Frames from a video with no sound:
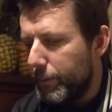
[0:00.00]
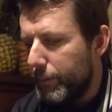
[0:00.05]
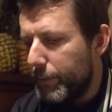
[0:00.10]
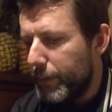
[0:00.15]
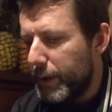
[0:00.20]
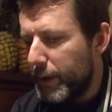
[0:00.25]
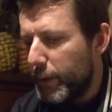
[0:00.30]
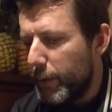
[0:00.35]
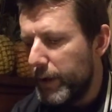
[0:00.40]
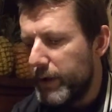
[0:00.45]
be
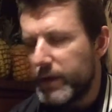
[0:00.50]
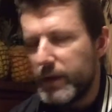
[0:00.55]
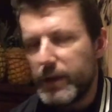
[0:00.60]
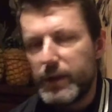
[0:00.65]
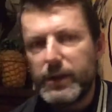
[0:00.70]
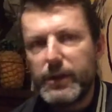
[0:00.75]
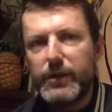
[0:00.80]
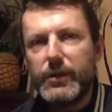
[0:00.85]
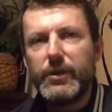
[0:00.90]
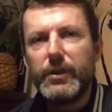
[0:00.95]
quit
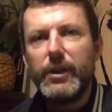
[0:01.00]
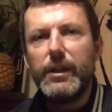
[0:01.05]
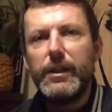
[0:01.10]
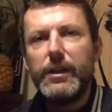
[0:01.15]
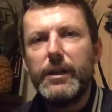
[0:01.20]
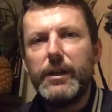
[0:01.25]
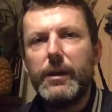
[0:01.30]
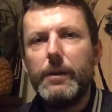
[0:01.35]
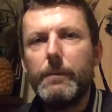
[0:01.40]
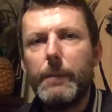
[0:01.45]
as
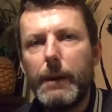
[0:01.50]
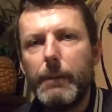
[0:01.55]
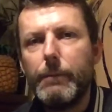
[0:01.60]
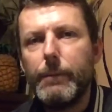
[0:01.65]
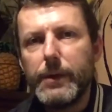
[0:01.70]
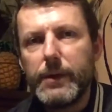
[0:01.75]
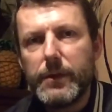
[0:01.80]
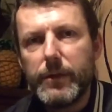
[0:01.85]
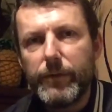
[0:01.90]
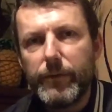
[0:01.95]
senior
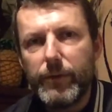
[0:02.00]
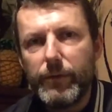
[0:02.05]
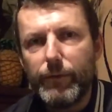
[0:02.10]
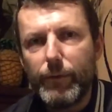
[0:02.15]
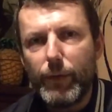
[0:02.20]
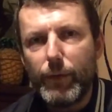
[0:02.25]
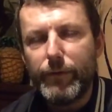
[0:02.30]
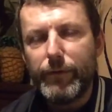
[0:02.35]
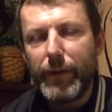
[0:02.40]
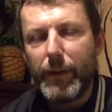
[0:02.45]
members of the
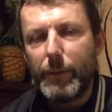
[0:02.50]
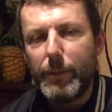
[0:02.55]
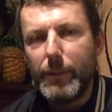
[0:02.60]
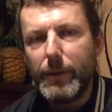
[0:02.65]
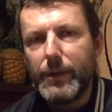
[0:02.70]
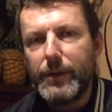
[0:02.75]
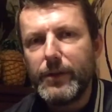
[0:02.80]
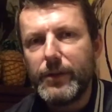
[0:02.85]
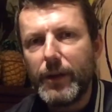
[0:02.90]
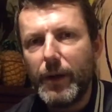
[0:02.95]
royal
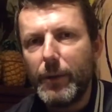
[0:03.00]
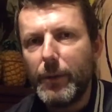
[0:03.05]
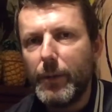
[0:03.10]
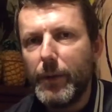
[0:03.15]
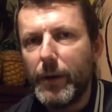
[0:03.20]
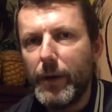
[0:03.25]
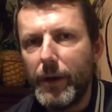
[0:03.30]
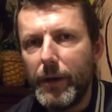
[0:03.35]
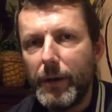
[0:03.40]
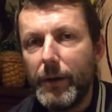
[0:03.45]
family.
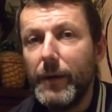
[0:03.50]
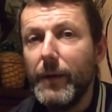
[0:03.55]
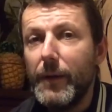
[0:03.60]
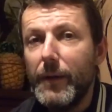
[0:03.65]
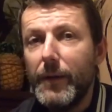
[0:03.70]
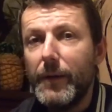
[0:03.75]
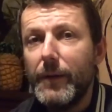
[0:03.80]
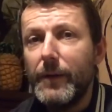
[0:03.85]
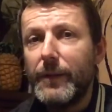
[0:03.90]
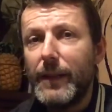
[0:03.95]
So
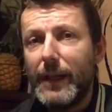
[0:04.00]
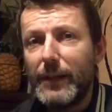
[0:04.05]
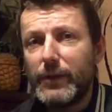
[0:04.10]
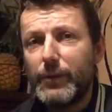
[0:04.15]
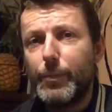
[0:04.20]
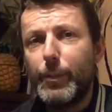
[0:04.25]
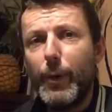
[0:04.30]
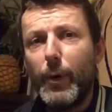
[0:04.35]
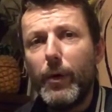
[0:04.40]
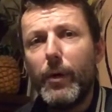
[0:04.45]
that's
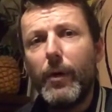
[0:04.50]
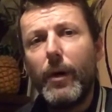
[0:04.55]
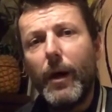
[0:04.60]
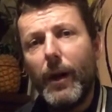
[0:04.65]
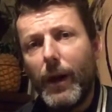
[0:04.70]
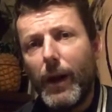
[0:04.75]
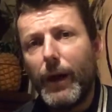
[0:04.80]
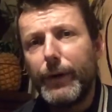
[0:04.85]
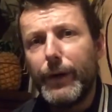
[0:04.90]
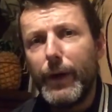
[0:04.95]
put a
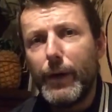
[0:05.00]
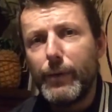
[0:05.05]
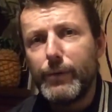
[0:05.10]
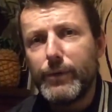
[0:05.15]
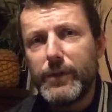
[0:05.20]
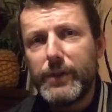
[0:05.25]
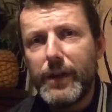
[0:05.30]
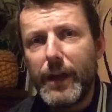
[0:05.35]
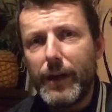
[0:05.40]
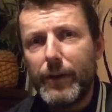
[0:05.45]
lot of
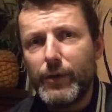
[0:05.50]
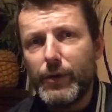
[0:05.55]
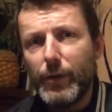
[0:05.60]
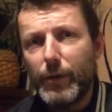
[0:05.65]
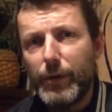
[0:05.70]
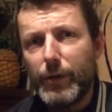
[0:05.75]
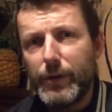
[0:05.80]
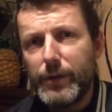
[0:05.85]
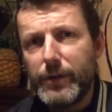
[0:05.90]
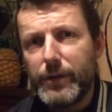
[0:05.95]
noses out of
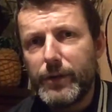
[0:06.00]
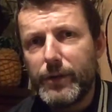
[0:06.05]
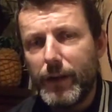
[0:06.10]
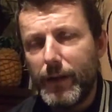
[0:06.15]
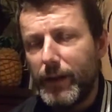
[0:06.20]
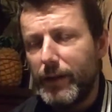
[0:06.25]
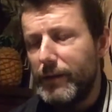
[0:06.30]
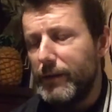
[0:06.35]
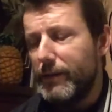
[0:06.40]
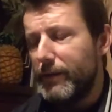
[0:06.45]
joint,
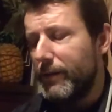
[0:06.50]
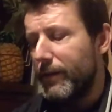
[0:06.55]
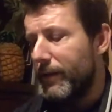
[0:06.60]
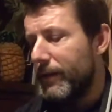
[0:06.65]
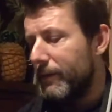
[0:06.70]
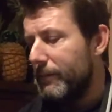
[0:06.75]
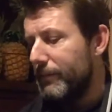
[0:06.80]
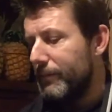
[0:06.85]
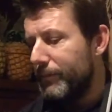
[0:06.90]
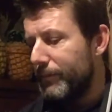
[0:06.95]
and
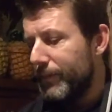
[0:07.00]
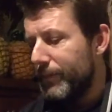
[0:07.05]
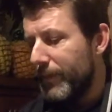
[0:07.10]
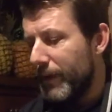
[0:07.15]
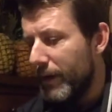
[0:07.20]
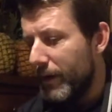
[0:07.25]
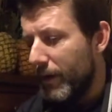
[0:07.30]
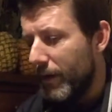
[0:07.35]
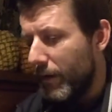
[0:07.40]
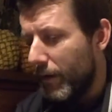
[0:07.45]

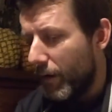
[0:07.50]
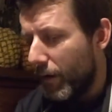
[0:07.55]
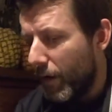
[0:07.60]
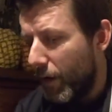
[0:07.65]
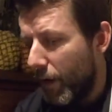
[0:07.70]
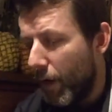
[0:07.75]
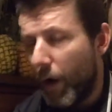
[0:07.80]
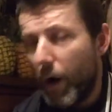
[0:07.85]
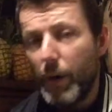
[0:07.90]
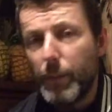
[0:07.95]

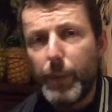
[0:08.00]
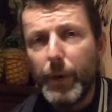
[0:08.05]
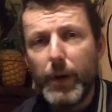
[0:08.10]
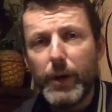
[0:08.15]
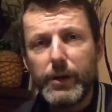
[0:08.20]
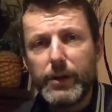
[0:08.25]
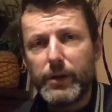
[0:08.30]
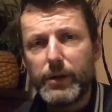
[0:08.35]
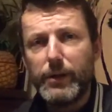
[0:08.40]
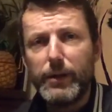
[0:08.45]
I
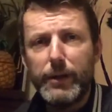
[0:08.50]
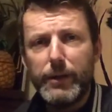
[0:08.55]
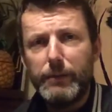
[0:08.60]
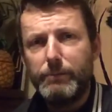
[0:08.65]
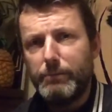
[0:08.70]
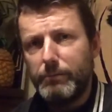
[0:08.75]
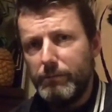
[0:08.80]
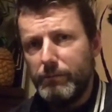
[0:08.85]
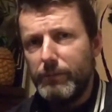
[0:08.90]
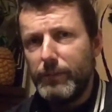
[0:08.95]

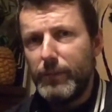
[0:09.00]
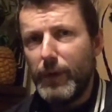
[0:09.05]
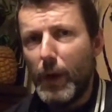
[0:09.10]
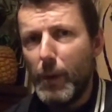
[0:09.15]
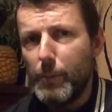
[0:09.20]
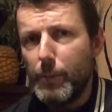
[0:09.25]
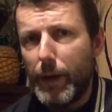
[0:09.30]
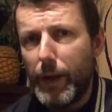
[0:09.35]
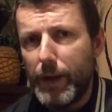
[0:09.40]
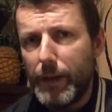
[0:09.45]
personally
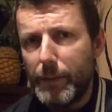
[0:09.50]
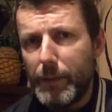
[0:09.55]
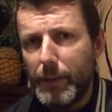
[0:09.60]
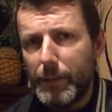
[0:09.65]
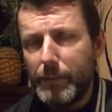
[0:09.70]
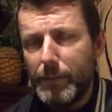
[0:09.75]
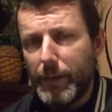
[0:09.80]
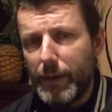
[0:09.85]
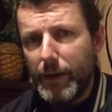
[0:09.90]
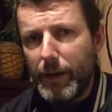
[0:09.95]
don't blame
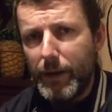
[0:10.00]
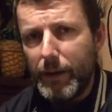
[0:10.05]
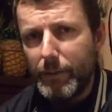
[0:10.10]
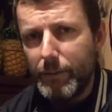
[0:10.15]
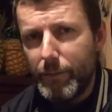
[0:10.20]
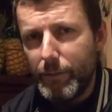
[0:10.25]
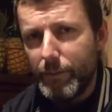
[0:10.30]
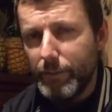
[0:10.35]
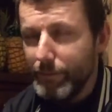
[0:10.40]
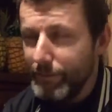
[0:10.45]

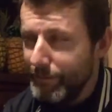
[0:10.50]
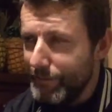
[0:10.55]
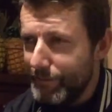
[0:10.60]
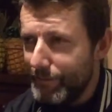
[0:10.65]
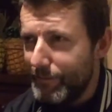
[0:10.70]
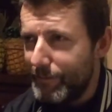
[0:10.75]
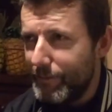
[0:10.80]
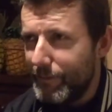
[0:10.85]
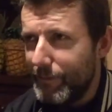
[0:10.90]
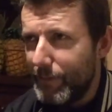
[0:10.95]
him.
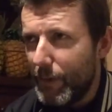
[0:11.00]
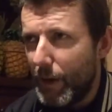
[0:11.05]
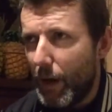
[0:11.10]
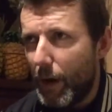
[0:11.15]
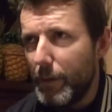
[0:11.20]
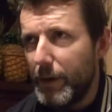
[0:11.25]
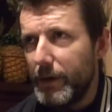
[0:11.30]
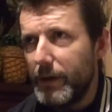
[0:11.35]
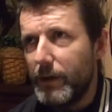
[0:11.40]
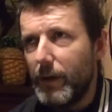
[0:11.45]
I
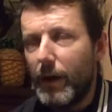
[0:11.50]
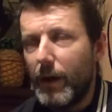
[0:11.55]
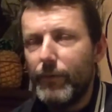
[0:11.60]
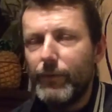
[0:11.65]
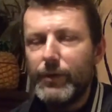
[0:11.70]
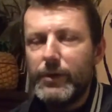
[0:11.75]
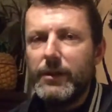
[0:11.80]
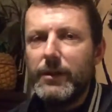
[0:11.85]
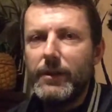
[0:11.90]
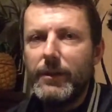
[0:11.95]
mean,
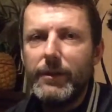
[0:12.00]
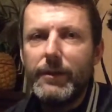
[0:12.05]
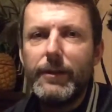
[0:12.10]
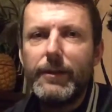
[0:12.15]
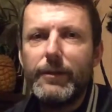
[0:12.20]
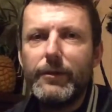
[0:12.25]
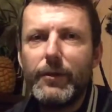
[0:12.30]
obviously,